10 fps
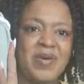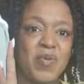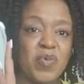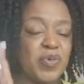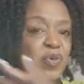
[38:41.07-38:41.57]

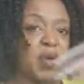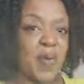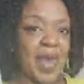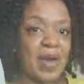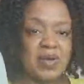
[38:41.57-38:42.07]
or you go
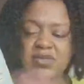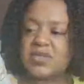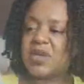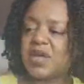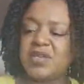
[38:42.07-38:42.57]

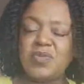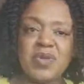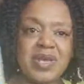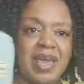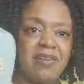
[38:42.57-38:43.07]
out and you want
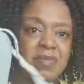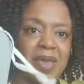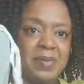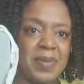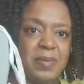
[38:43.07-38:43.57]
to carry
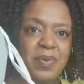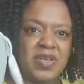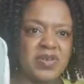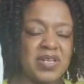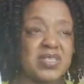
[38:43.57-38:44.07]
baby, but
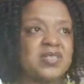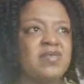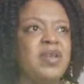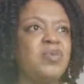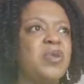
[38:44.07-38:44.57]
you don't
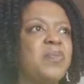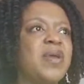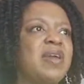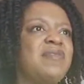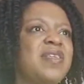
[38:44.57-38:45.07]
necessarily want to
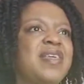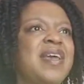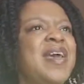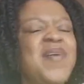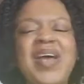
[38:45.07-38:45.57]
bring everything.
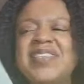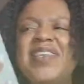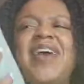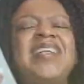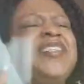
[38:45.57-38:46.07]
I don't
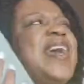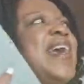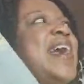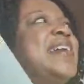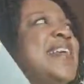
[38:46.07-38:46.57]
know, actually,
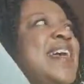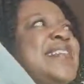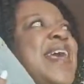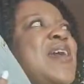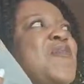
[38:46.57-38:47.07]
is that
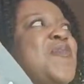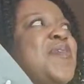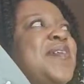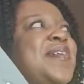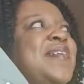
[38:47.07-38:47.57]
safe?
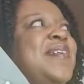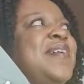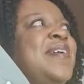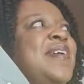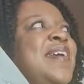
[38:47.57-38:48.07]

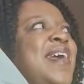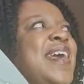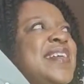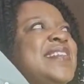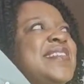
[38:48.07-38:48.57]
Yeah, it
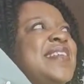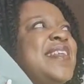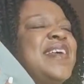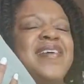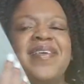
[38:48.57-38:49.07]
is, isn't
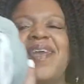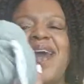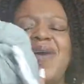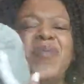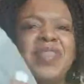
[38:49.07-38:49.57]
it? Yeah,
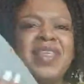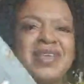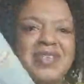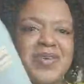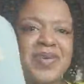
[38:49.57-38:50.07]
I would think
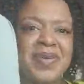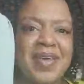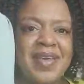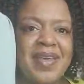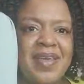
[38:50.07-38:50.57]
so.
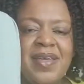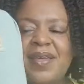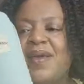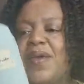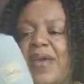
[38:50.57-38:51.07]

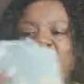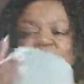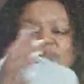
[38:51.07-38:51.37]
Okay,